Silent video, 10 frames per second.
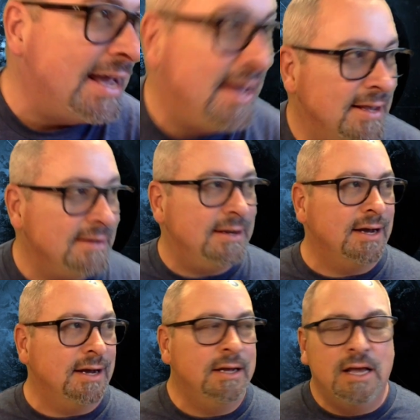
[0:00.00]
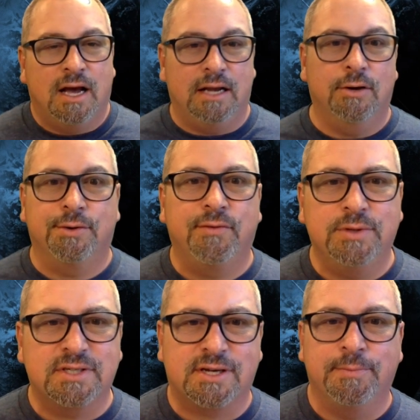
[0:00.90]
and I know
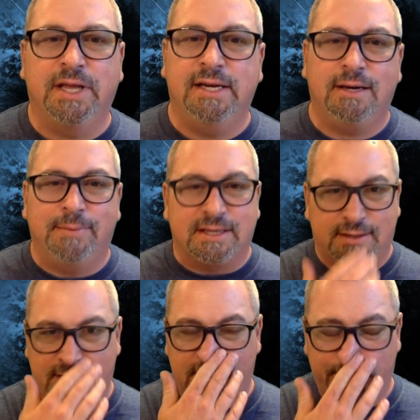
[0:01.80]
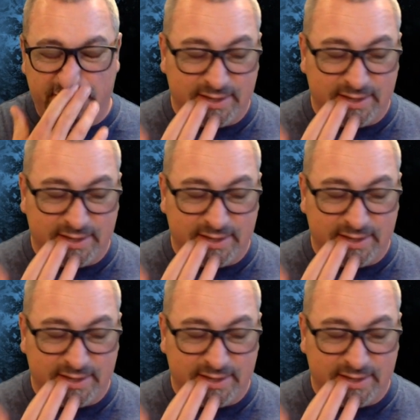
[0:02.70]
everyone's complaining about the heat,